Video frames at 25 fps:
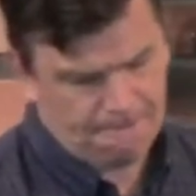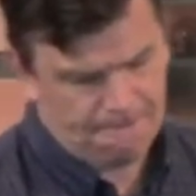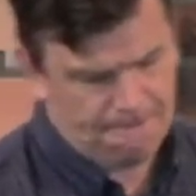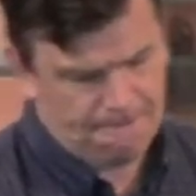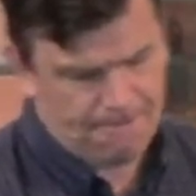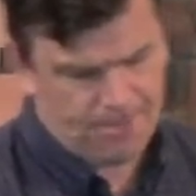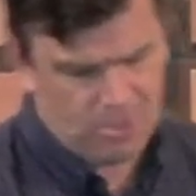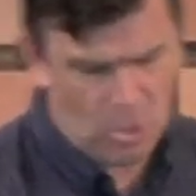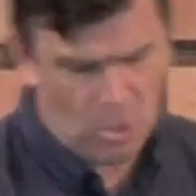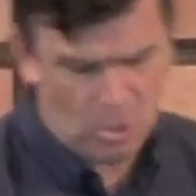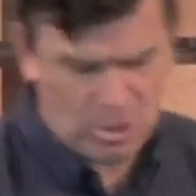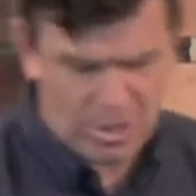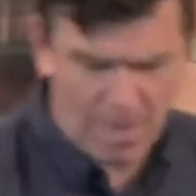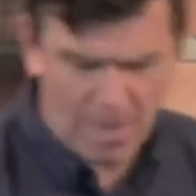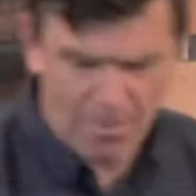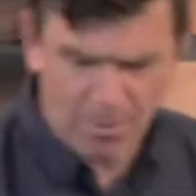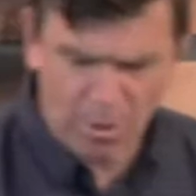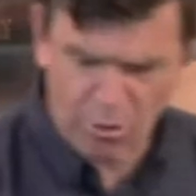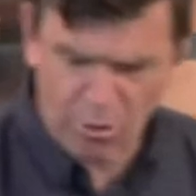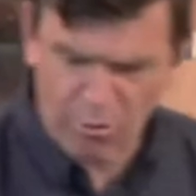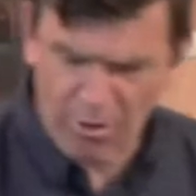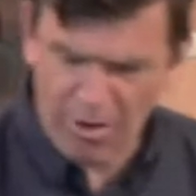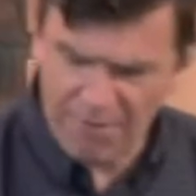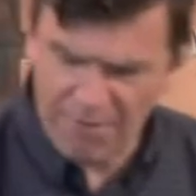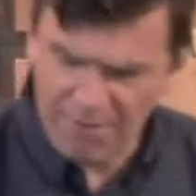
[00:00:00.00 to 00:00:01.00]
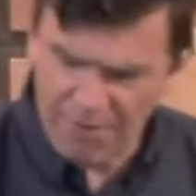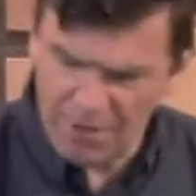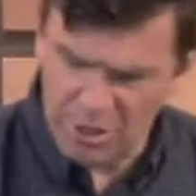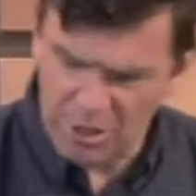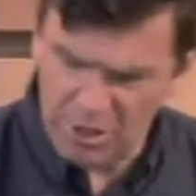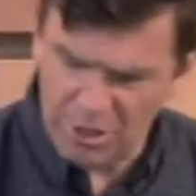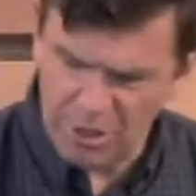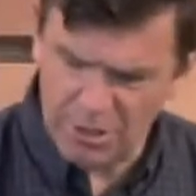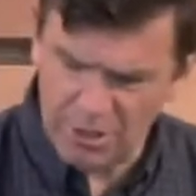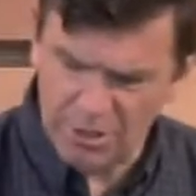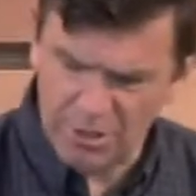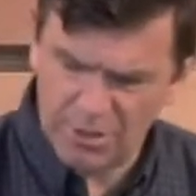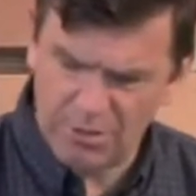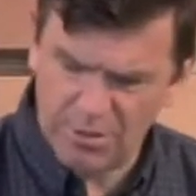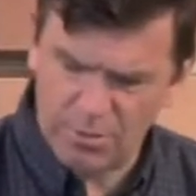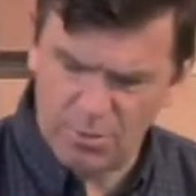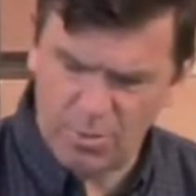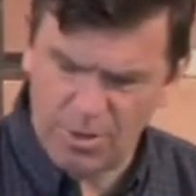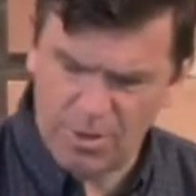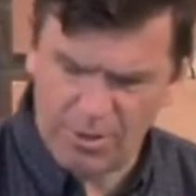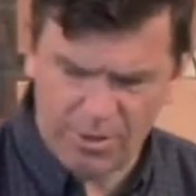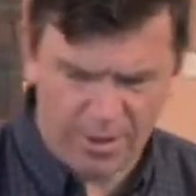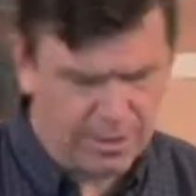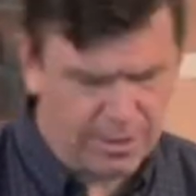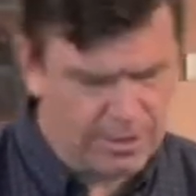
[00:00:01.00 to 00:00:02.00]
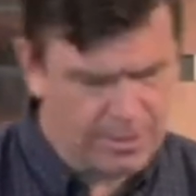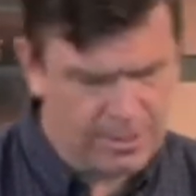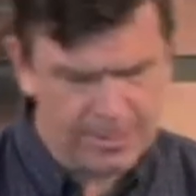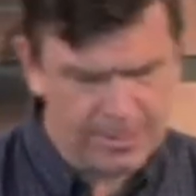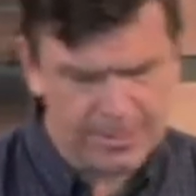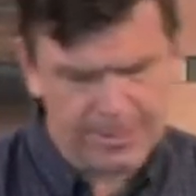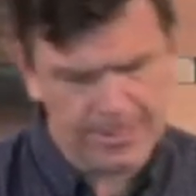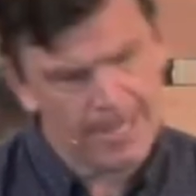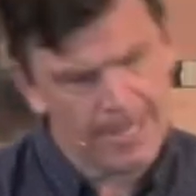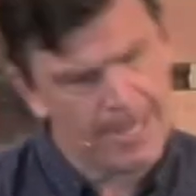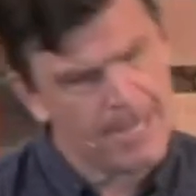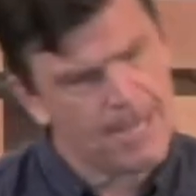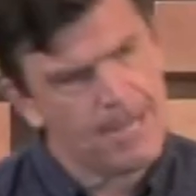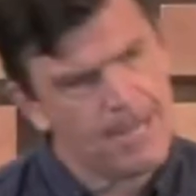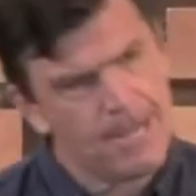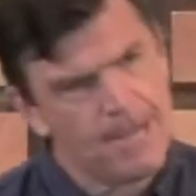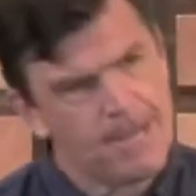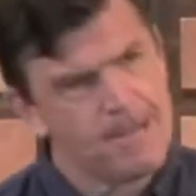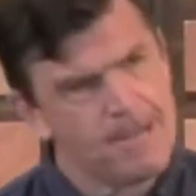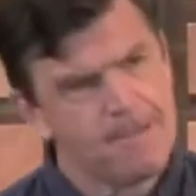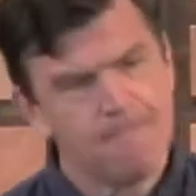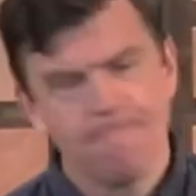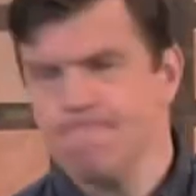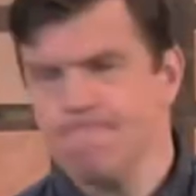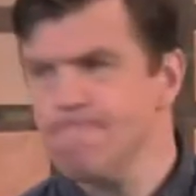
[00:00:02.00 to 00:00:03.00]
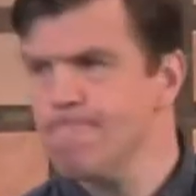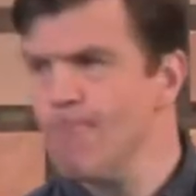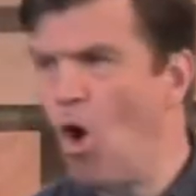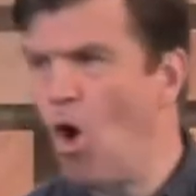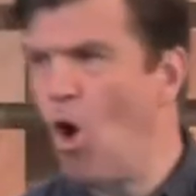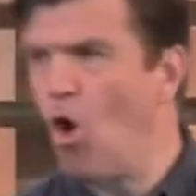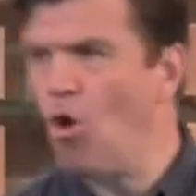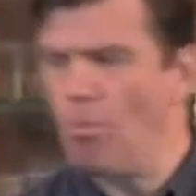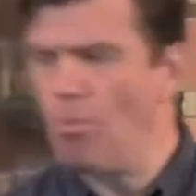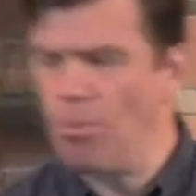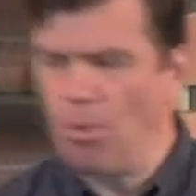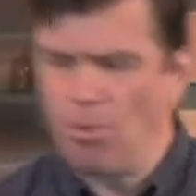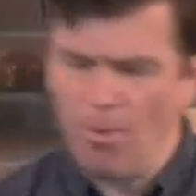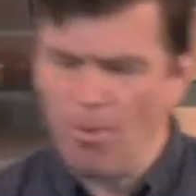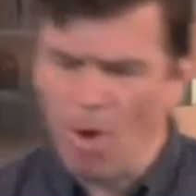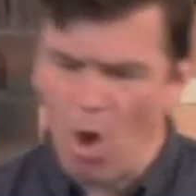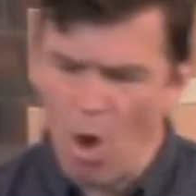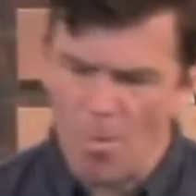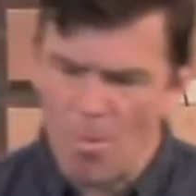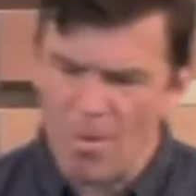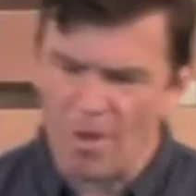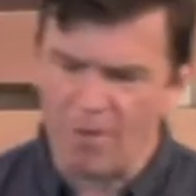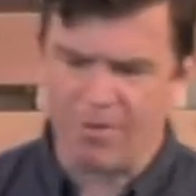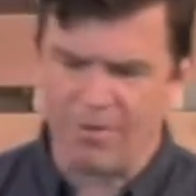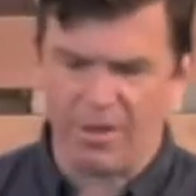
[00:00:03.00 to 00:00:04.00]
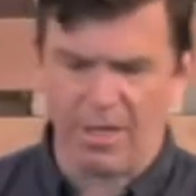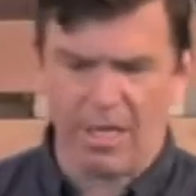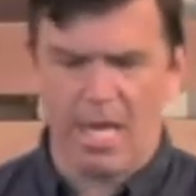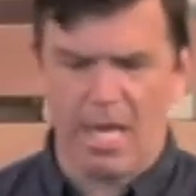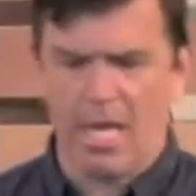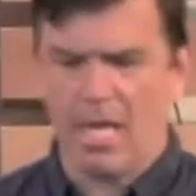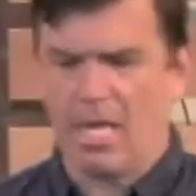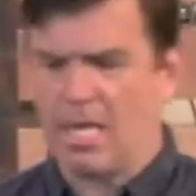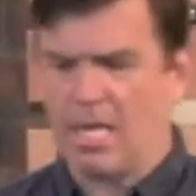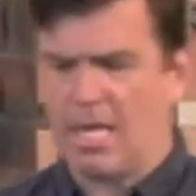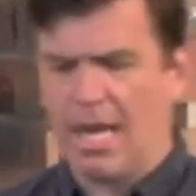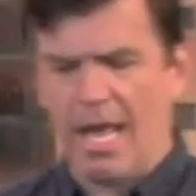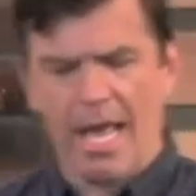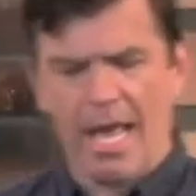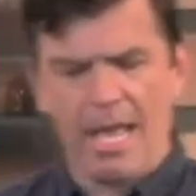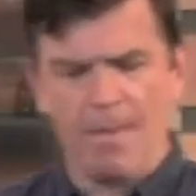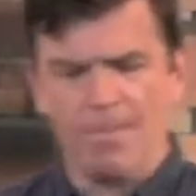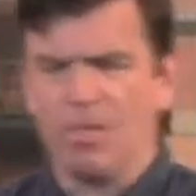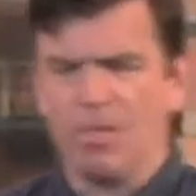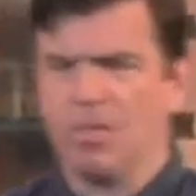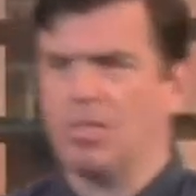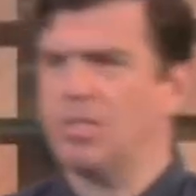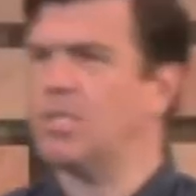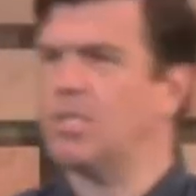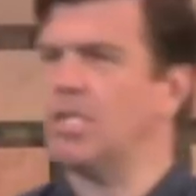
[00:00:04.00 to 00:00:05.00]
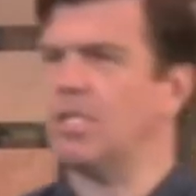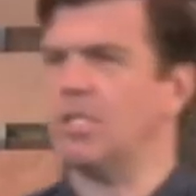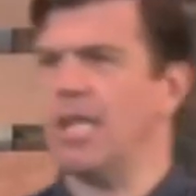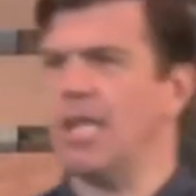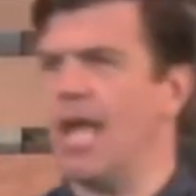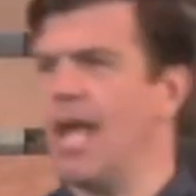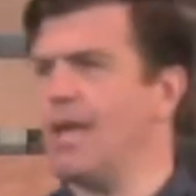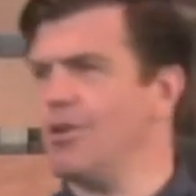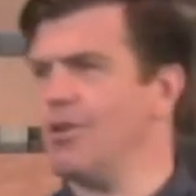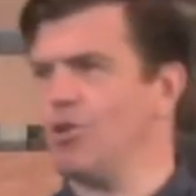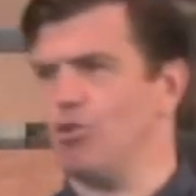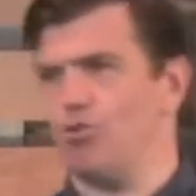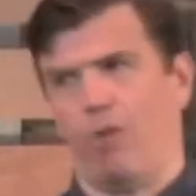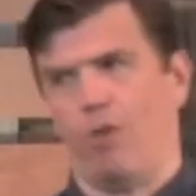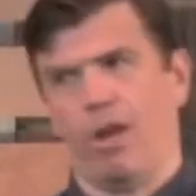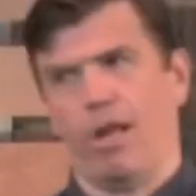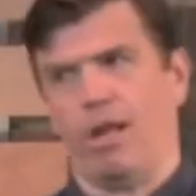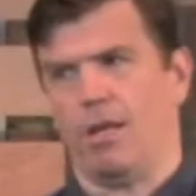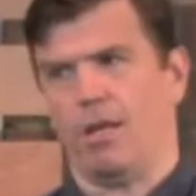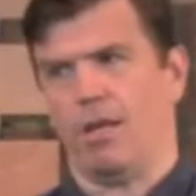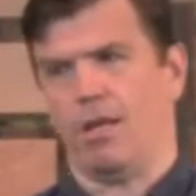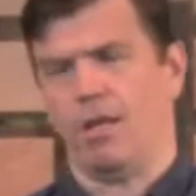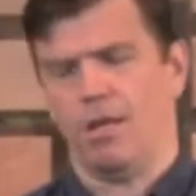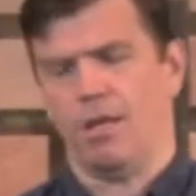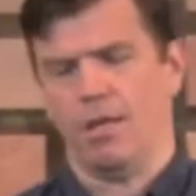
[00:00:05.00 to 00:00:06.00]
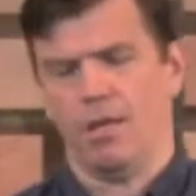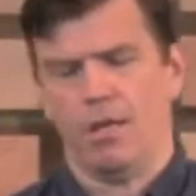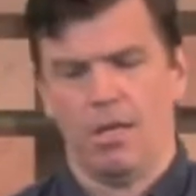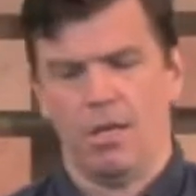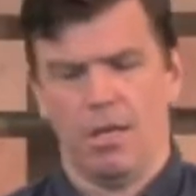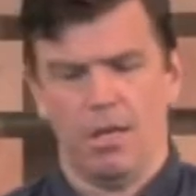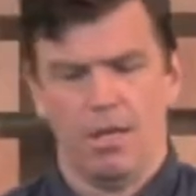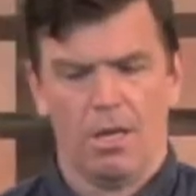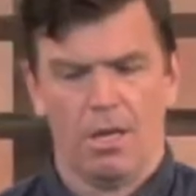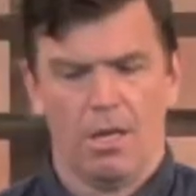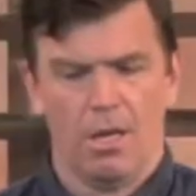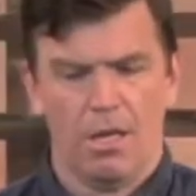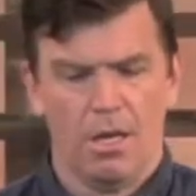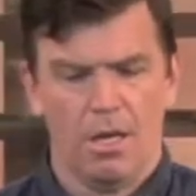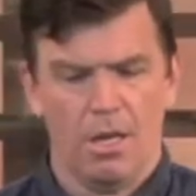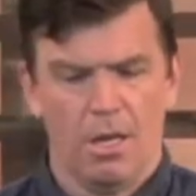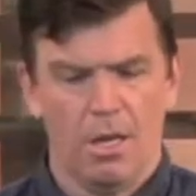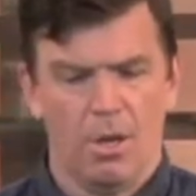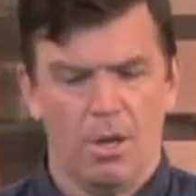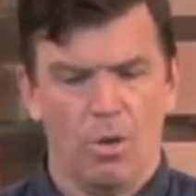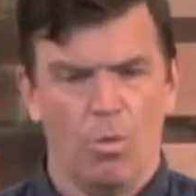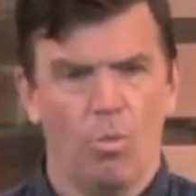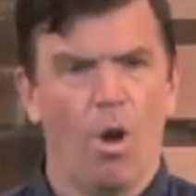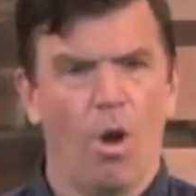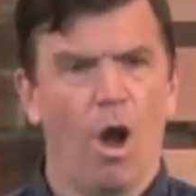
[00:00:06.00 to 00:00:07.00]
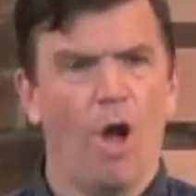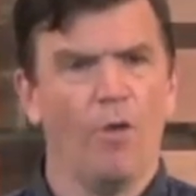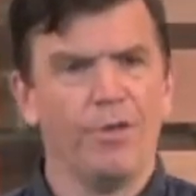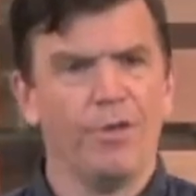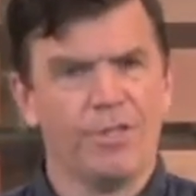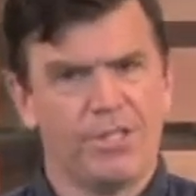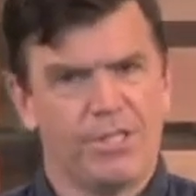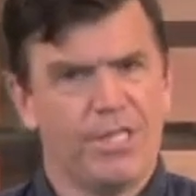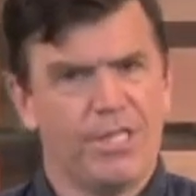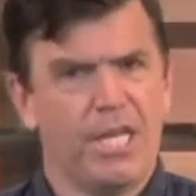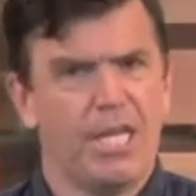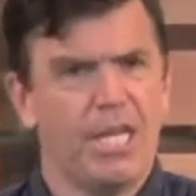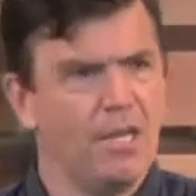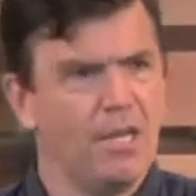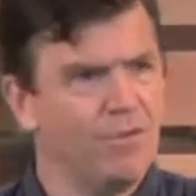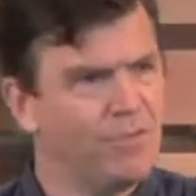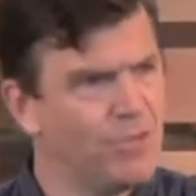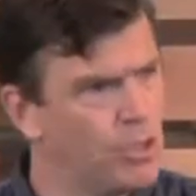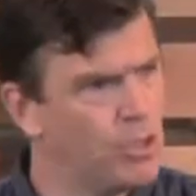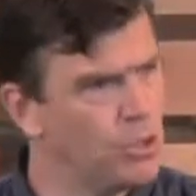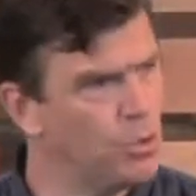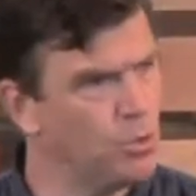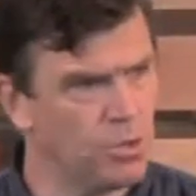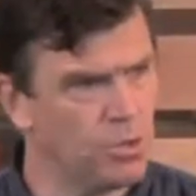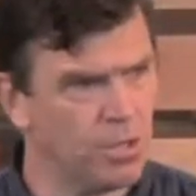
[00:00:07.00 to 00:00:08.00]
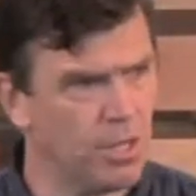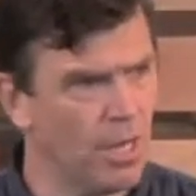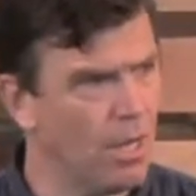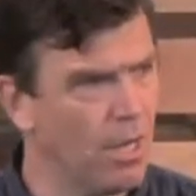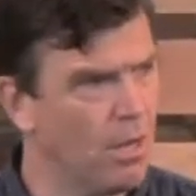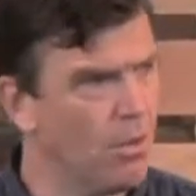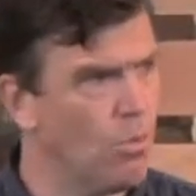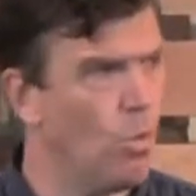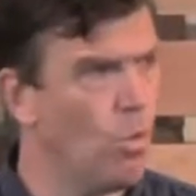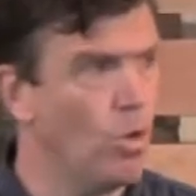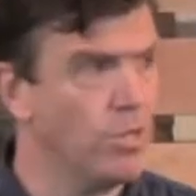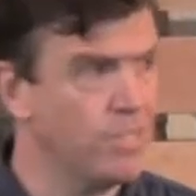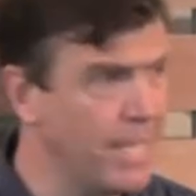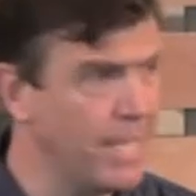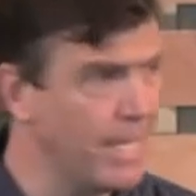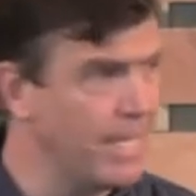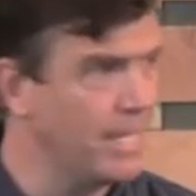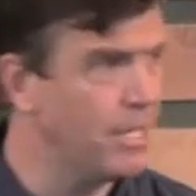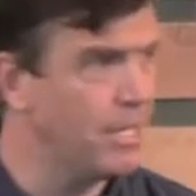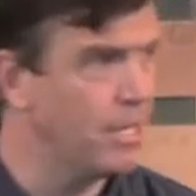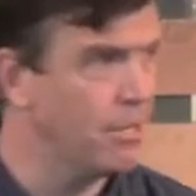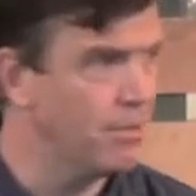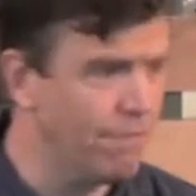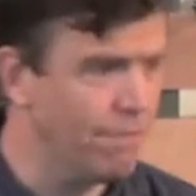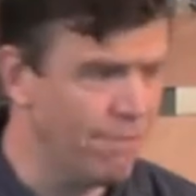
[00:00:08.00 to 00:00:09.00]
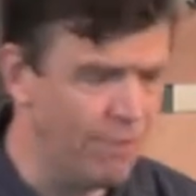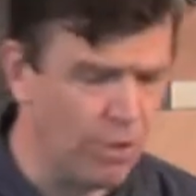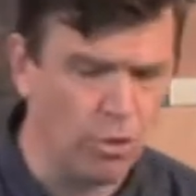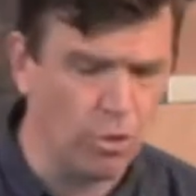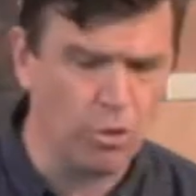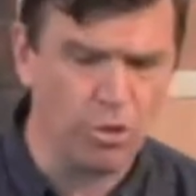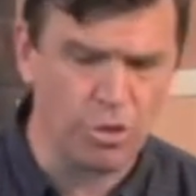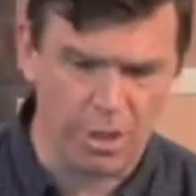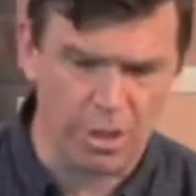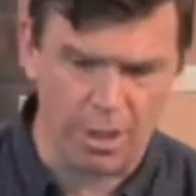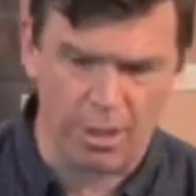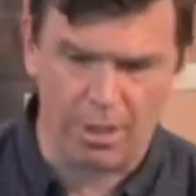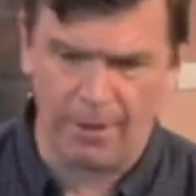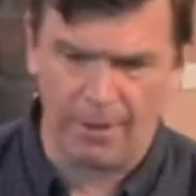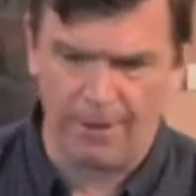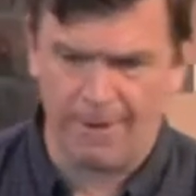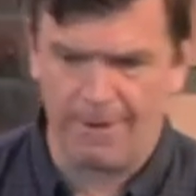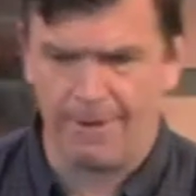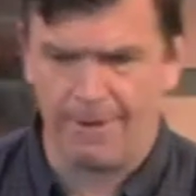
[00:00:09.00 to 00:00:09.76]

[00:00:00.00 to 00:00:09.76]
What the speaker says: So chapter 3 finishes with this horrible moment of the king and Haman sit down to drink while the city of Susa was in confusion.